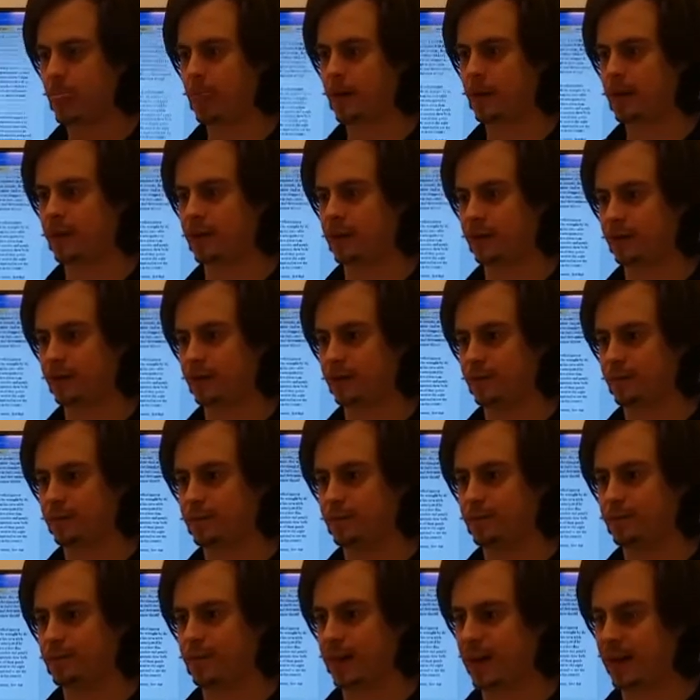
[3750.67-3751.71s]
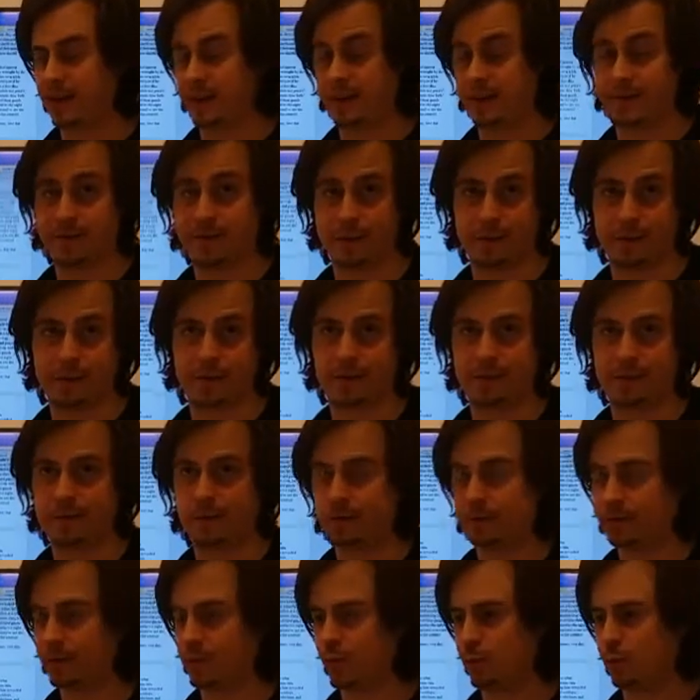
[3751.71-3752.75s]
how they would bathe their
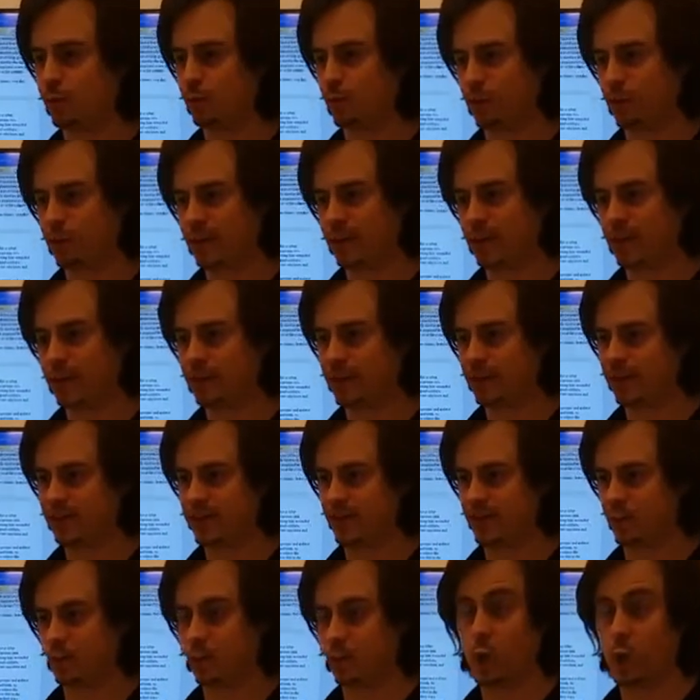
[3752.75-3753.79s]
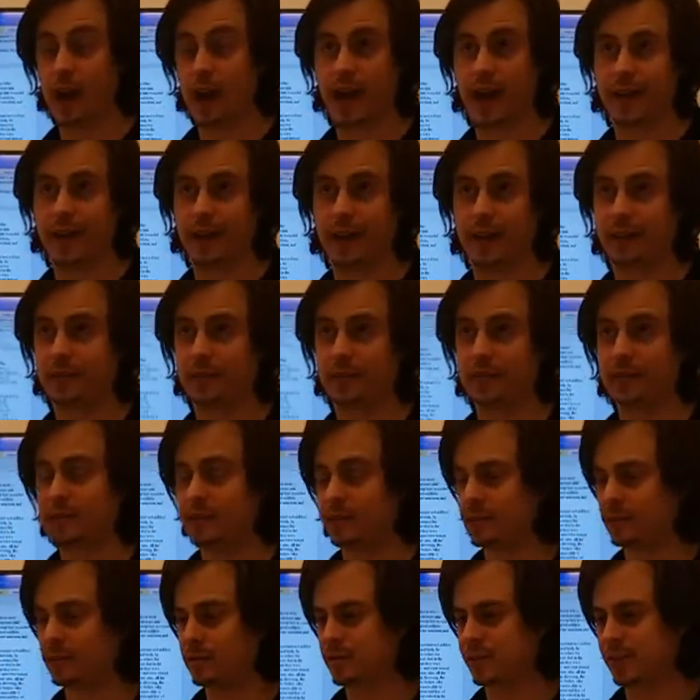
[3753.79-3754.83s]
newborn babies in wine
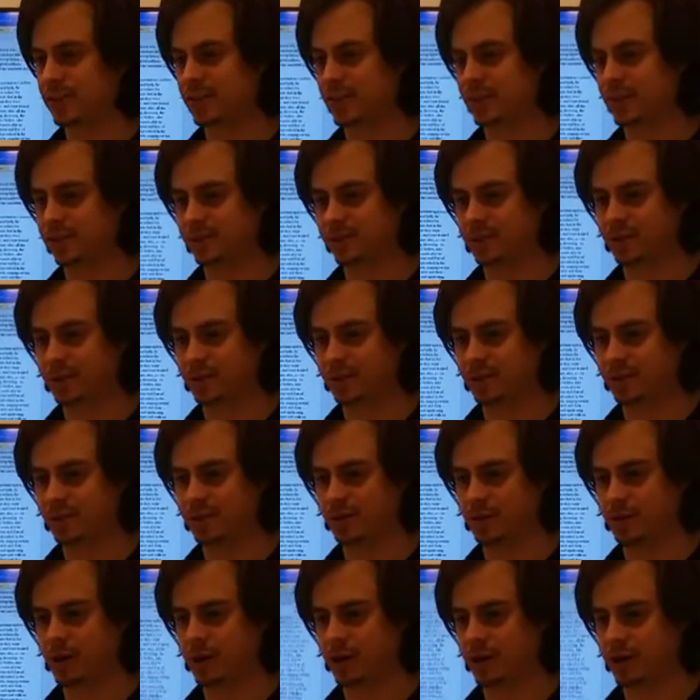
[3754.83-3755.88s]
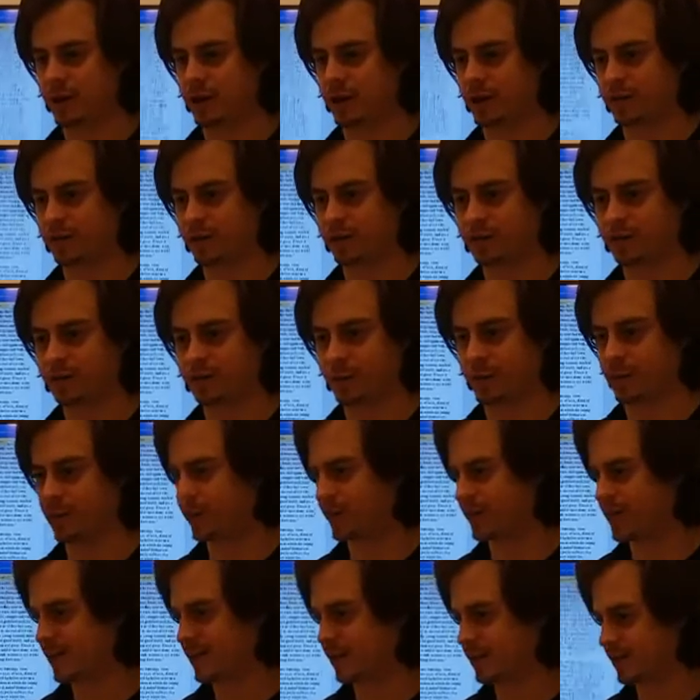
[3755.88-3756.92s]
to see if they were strong enough for
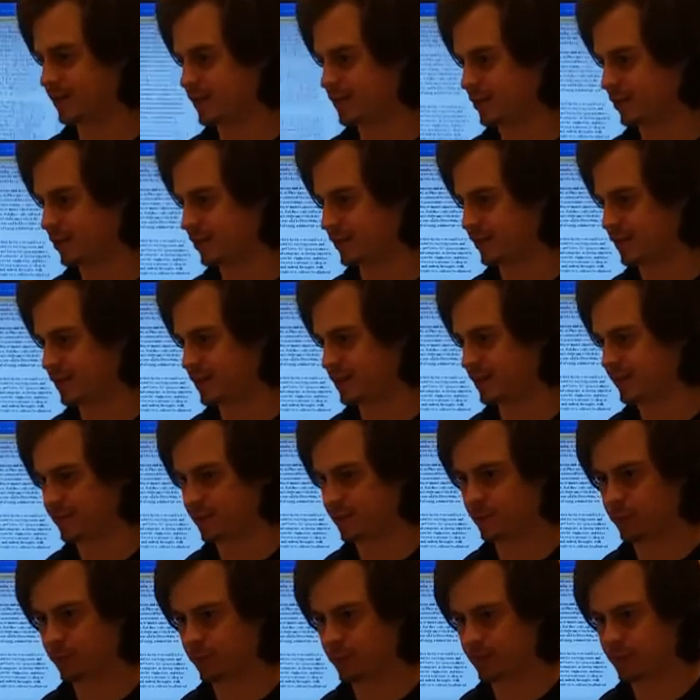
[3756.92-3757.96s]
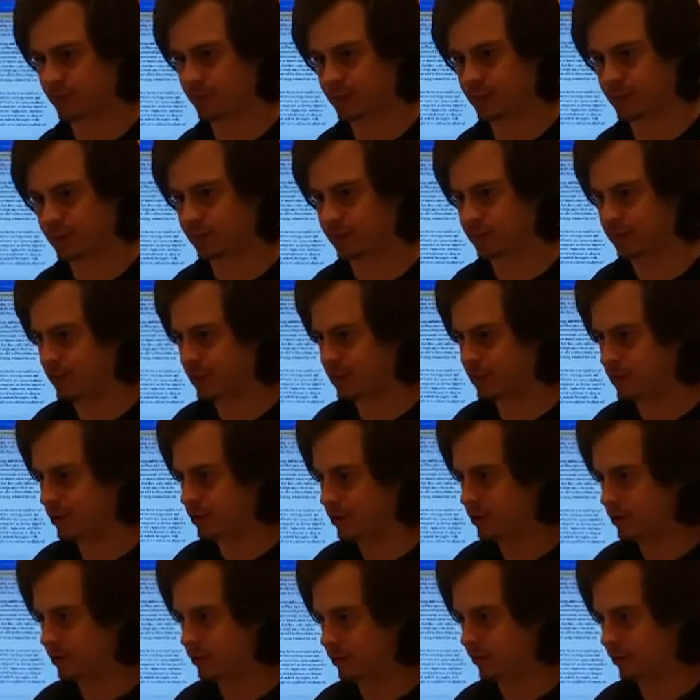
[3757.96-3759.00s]
military service, and if they weren't, they'd
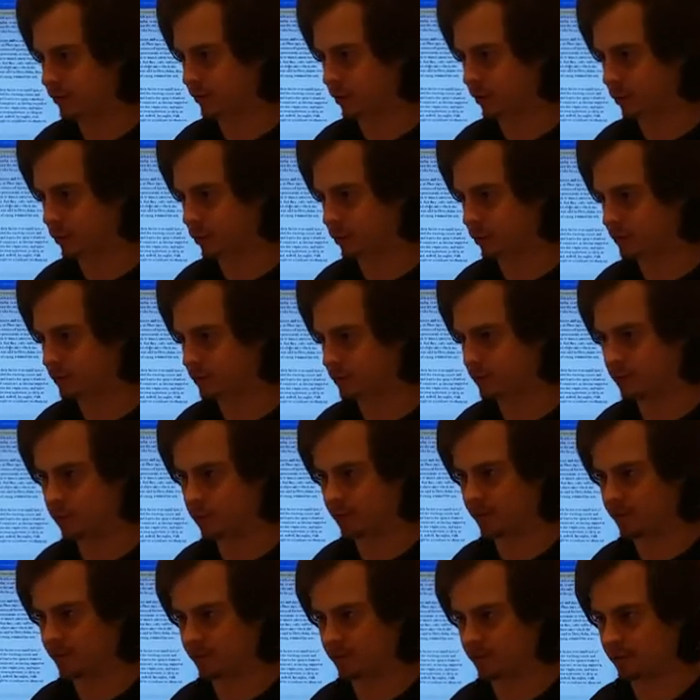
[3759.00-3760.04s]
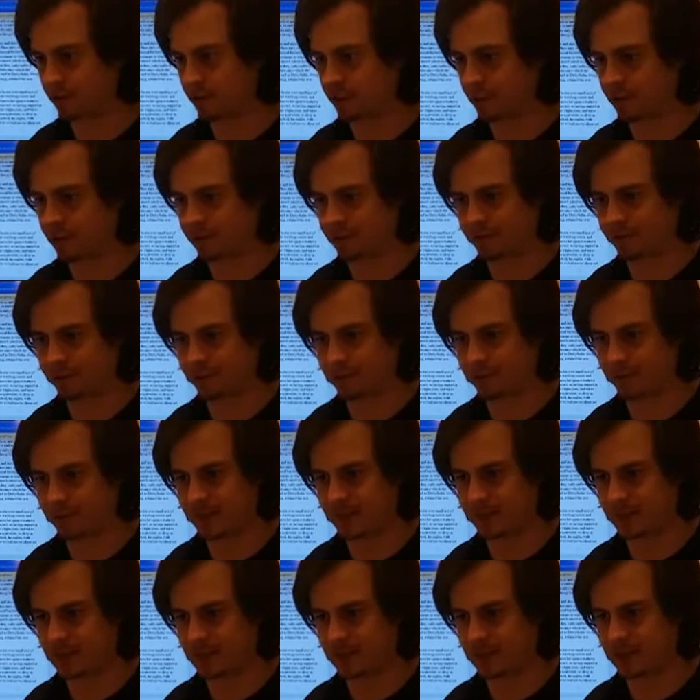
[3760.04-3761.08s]
throw them off the cliff or
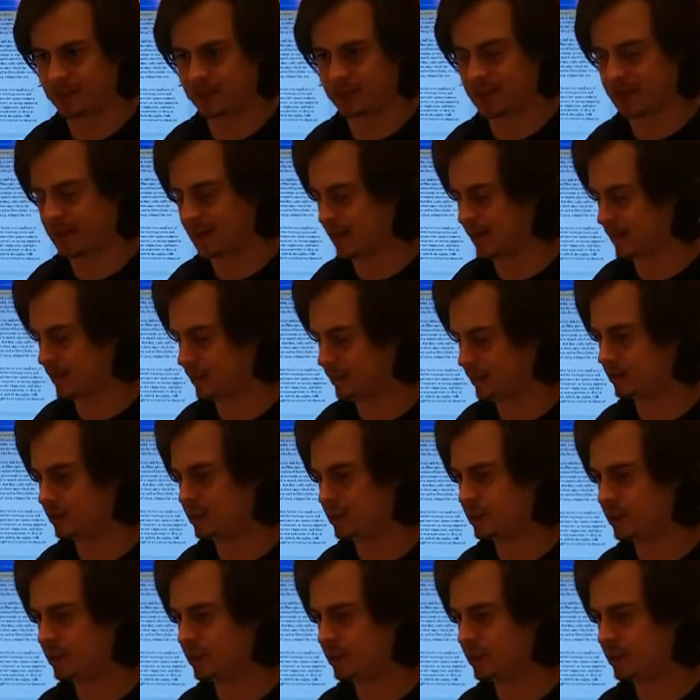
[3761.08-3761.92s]
something like that.